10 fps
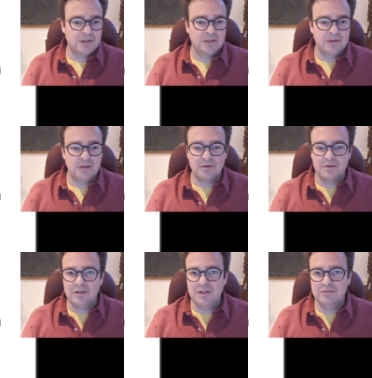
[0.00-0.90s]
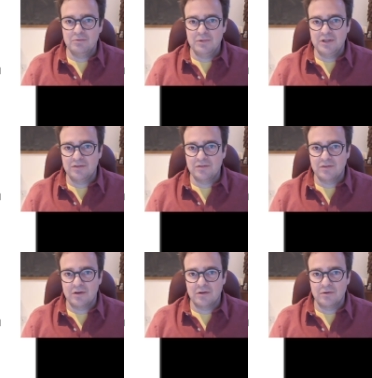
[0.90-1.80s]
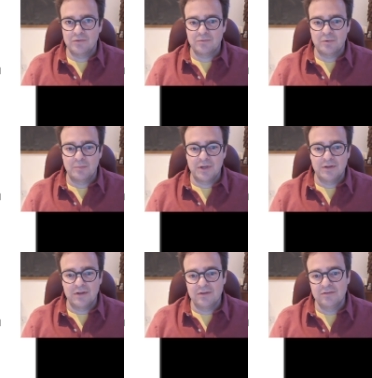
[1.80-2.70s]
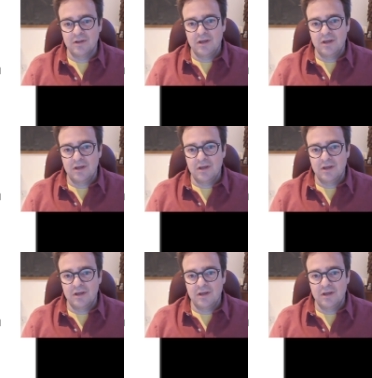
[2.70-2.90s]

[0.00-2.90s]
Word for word: and then on even weeks uh, also on Mondays.